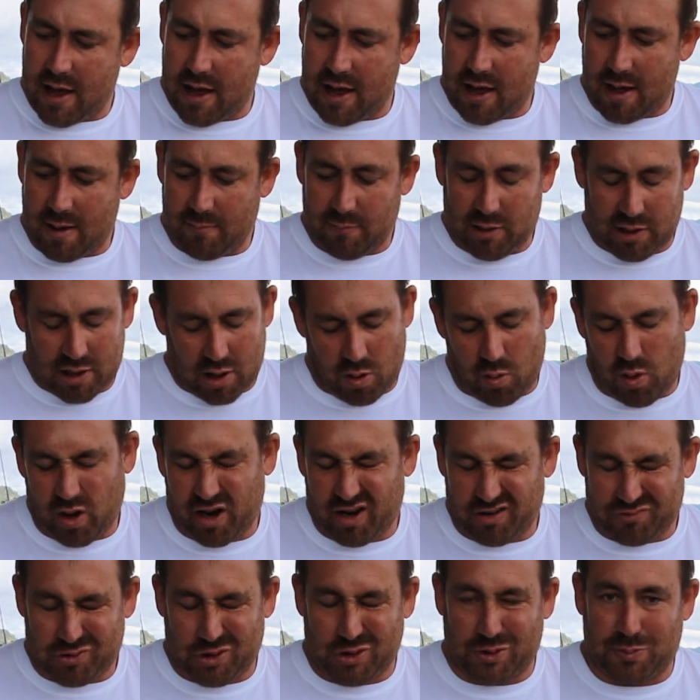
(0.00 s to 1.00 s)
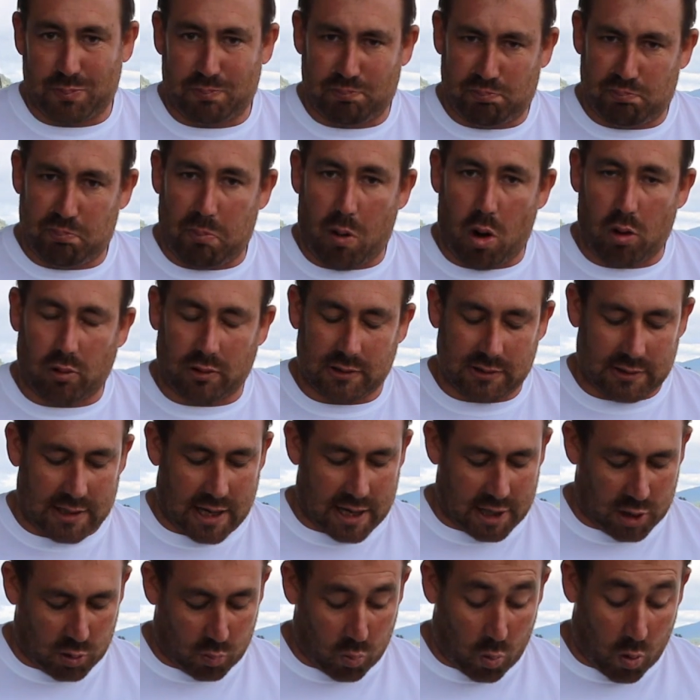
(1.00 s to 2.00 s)
You don't want to just bog
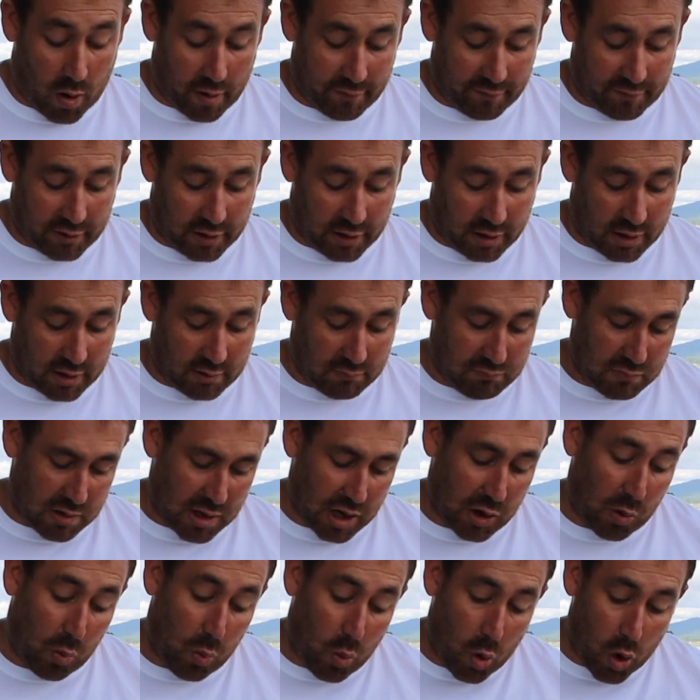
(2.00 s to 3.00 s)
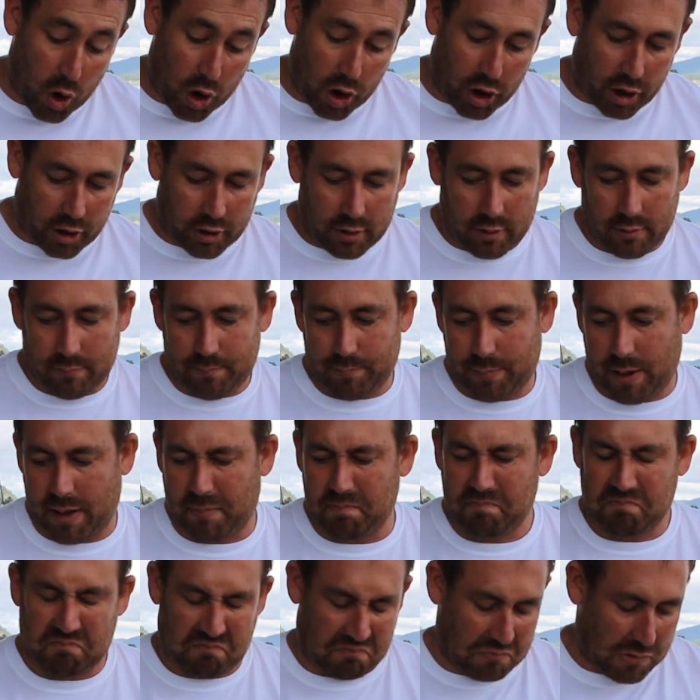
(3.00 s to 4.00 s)
standard white vinegar. It'll work,
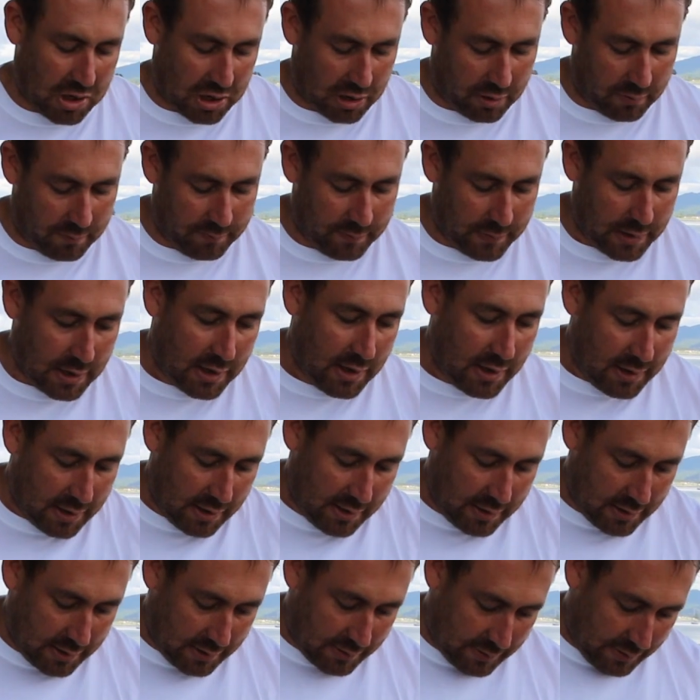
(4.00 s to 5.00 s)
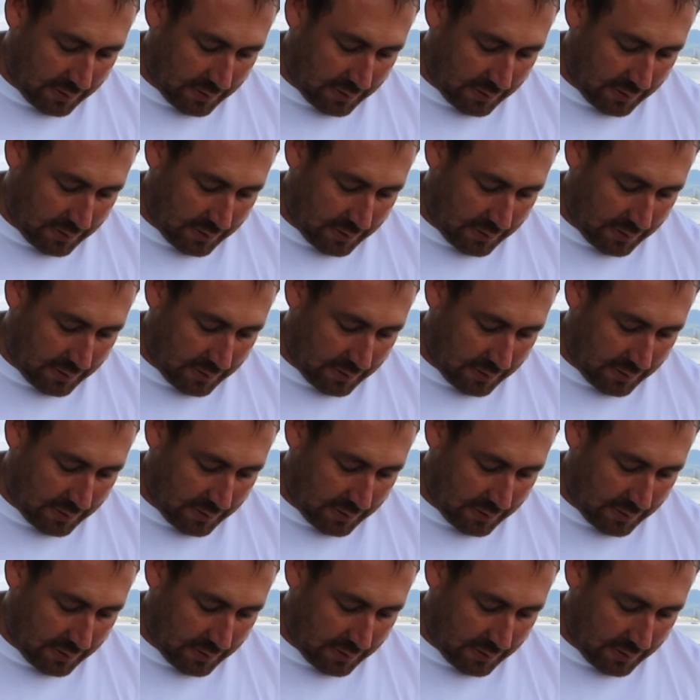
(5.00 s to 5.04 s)
but you know.